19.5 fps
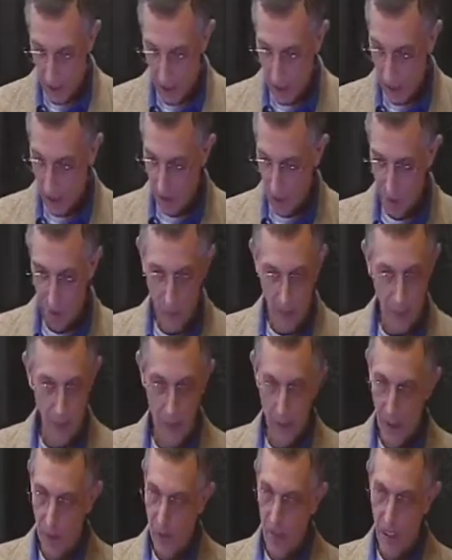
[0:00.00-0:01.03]
Depending
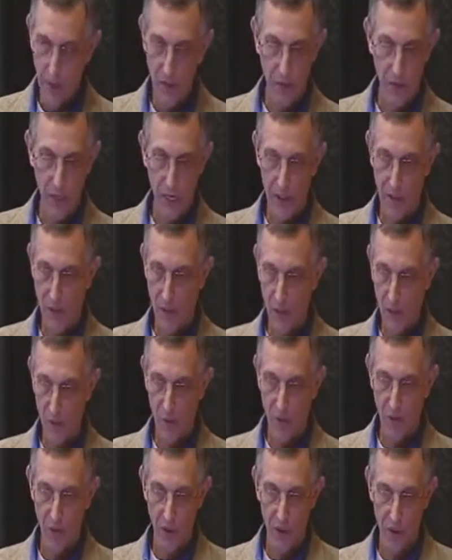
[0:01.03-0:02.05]
upon manufacturer, it could
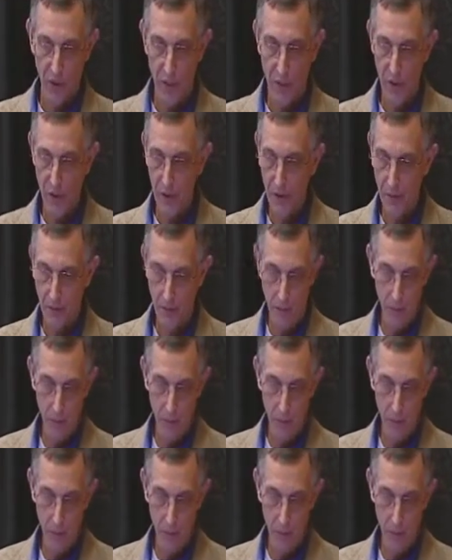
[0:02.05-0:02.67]
be very easy.